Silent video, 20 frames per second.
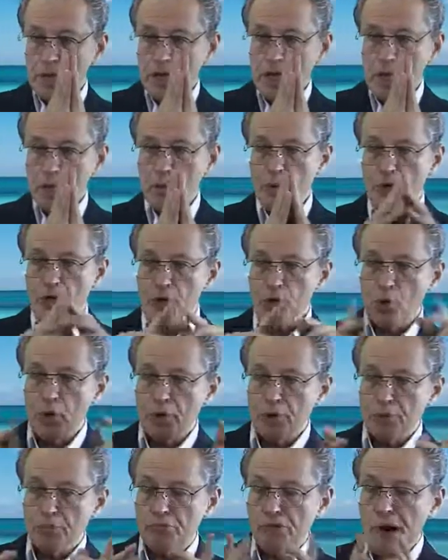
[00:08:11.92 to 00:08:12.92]
in which
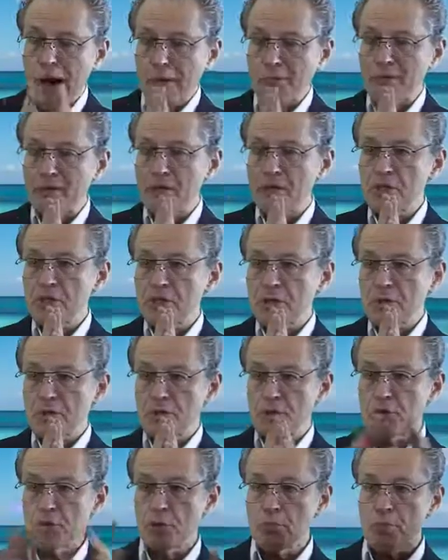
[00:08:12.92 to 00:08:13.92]
all the properties of
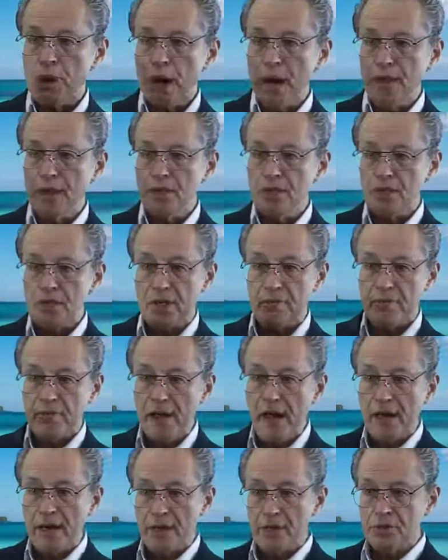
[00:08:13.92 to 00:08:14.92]
the two bodies have
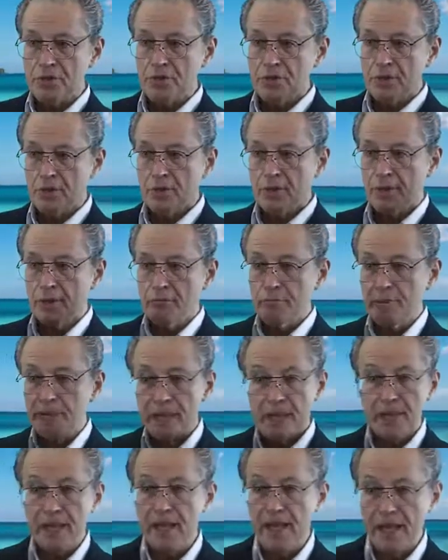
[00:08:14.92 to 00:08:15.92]
vanished,
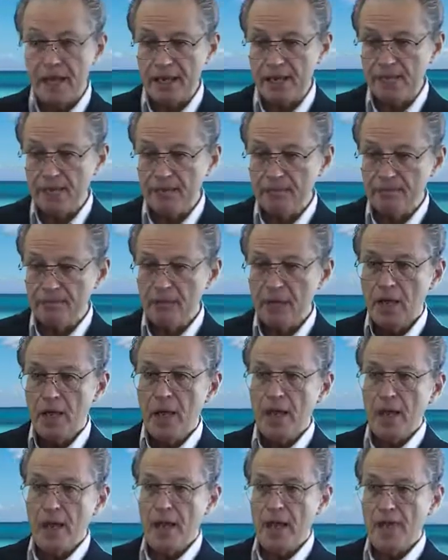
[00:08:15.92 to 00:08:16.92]
been negated,
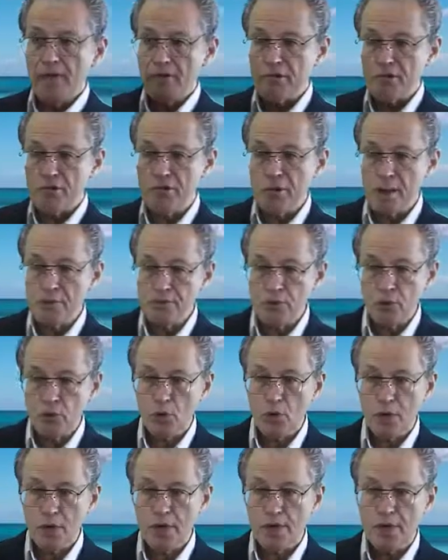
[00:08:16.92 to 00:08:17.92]
and their
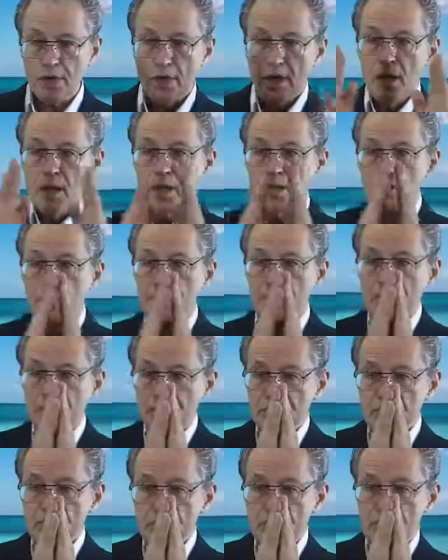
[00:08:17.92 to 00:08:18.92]
subsequent
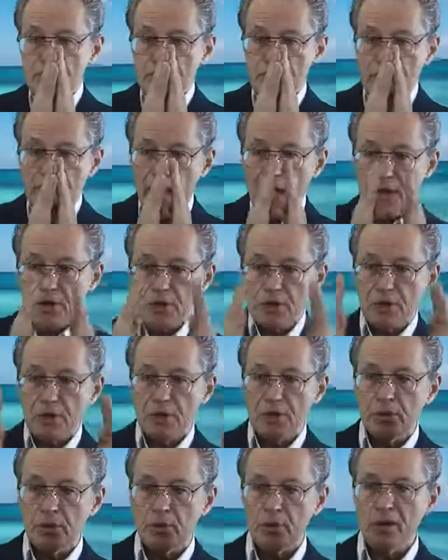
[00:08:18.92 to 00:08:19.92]

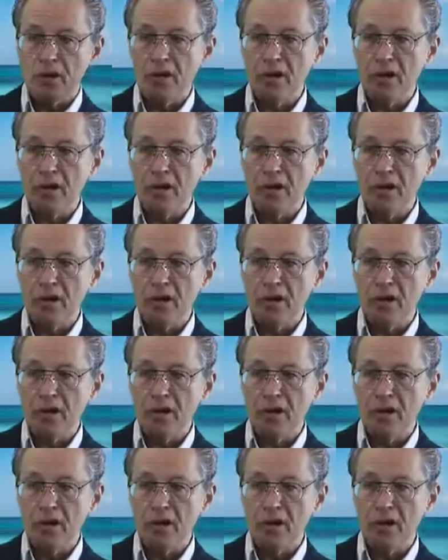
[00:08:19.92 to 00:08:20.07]
dissociation